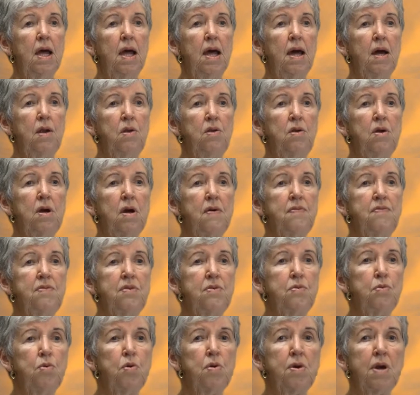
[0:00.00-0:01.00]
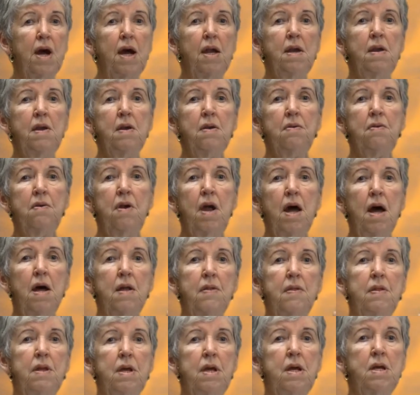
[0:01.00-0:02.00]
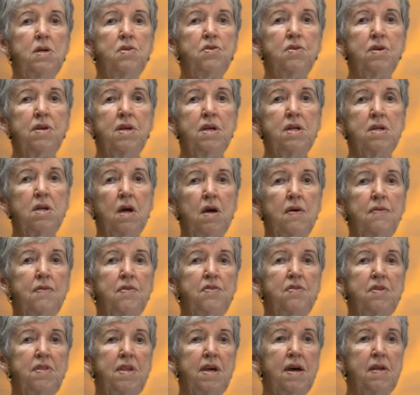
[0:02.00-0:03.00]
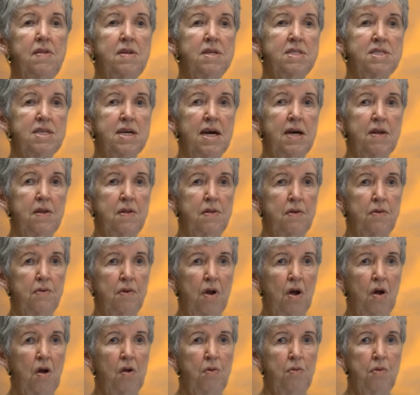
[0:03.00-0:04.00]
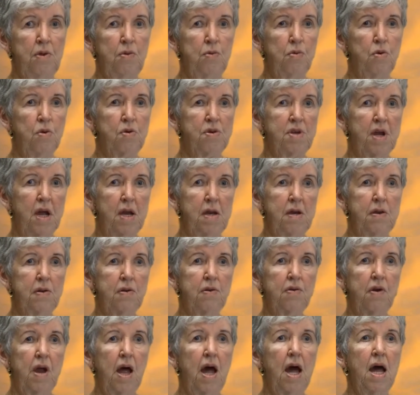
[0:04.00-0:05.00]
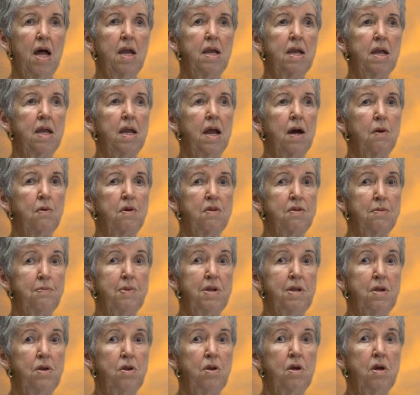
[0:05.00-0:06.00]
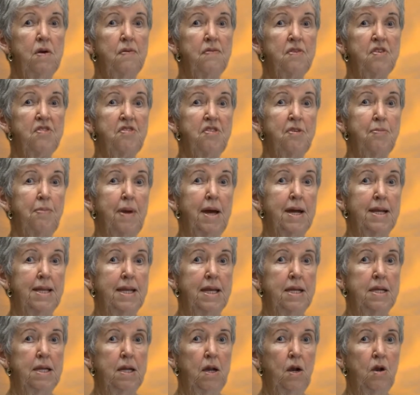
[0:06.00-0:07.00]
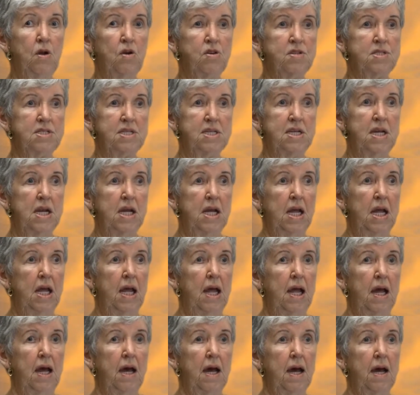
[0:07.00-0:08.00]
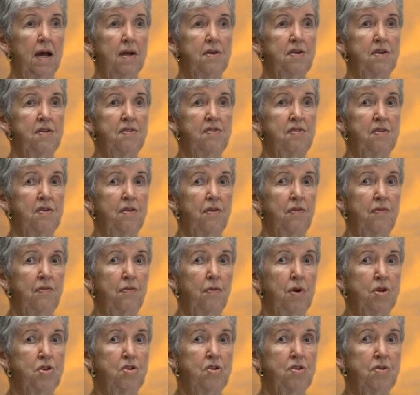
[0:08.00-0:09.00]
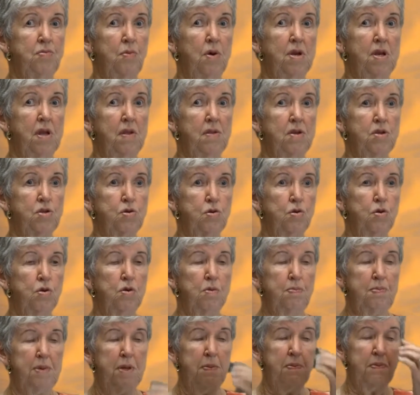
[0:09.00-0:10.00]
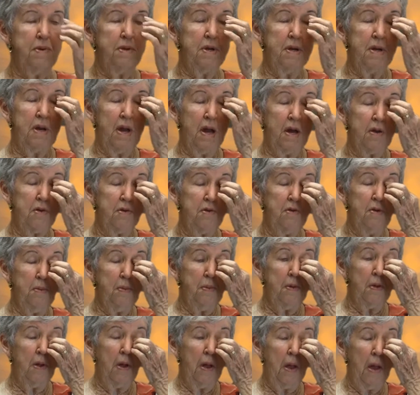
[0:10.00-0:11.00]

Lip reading: And you have to walk underground there to get over to the other side of the road. We walked underground and I was a bit nervous about getting lost. I just sort of watched one of the tall people in our group.